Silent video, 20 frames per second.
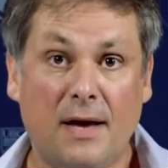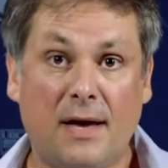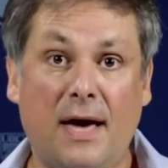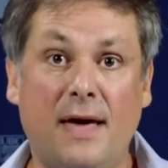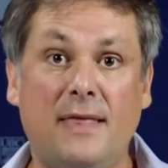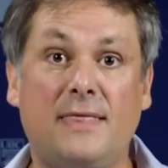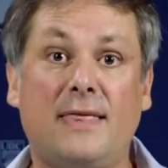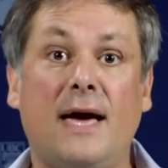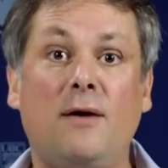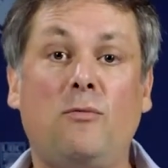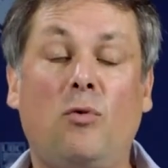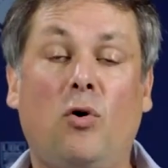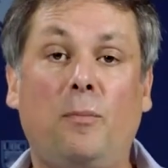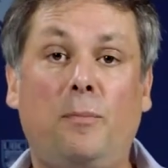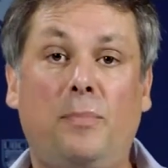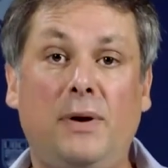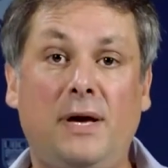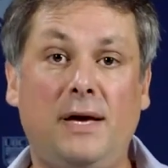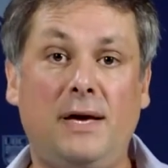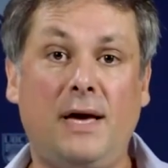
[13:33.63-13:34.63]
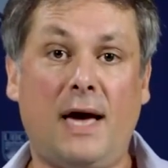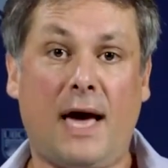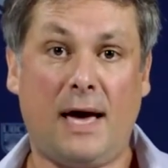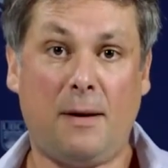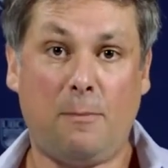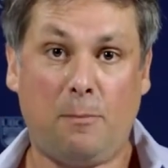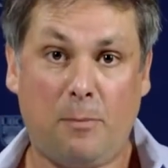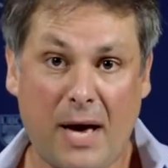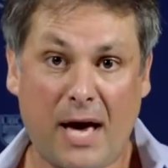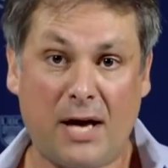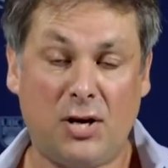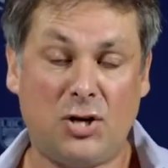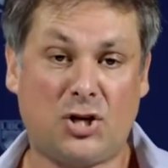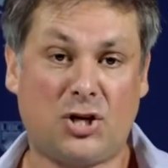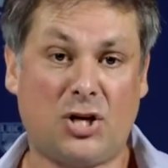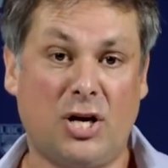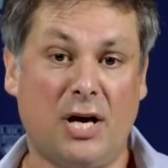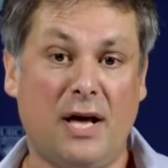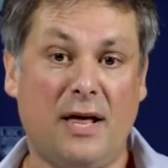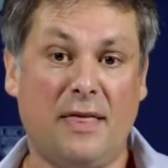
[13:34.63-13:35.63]
okay, they will be a
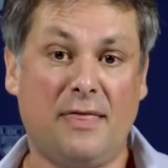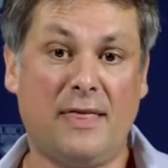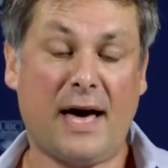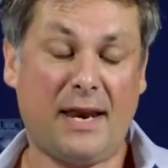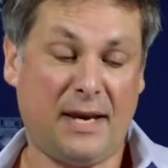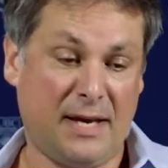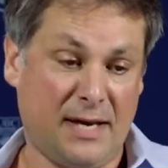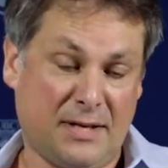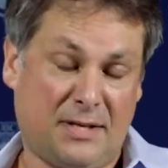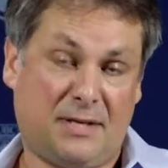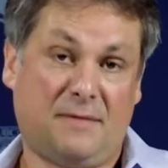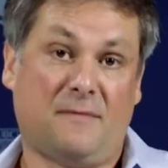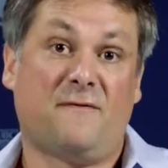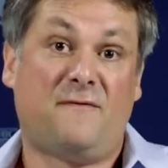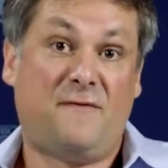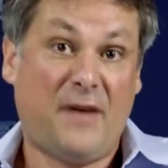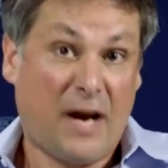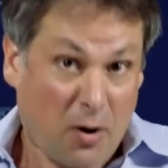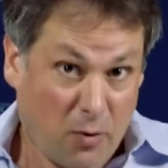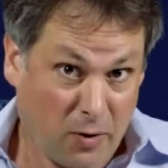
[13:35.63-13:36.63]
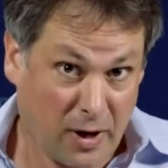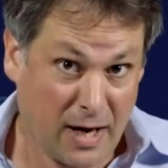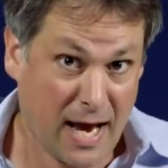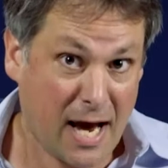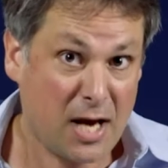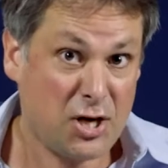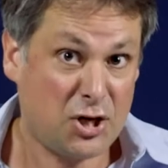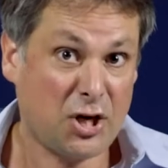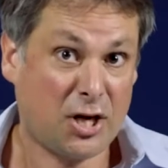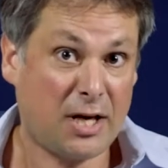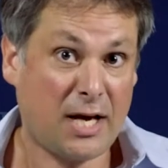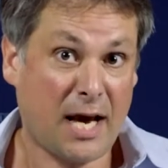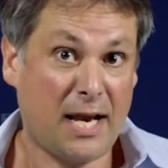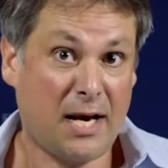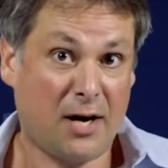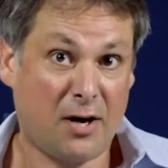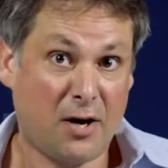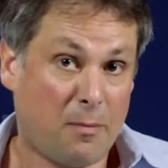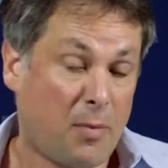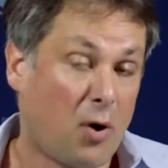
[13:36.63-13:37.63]
bench that is very
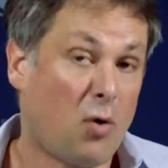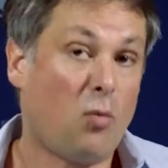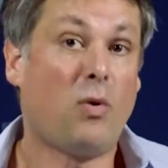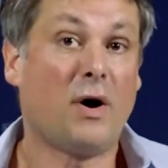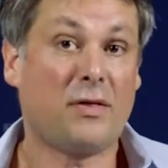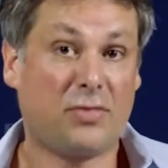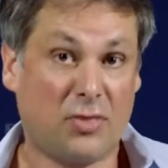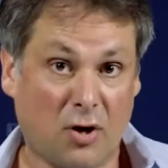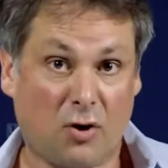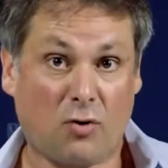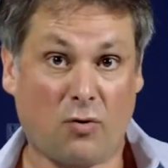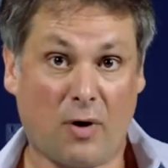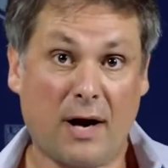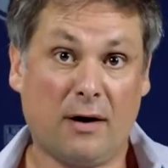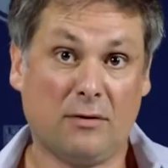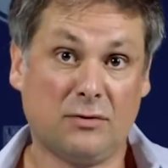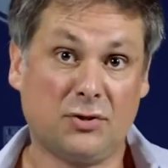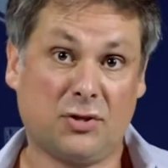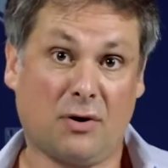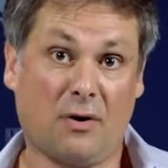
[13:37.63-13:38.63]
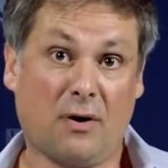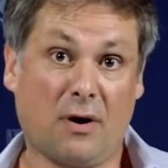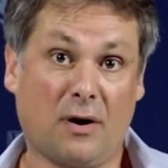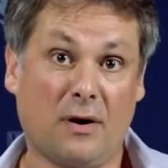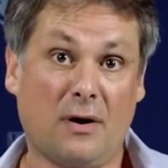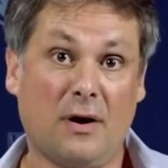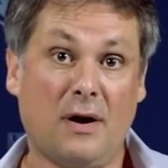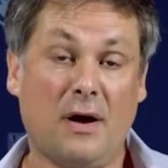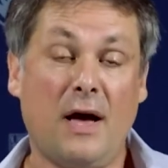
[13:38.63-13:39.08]
educated about what the grounds are.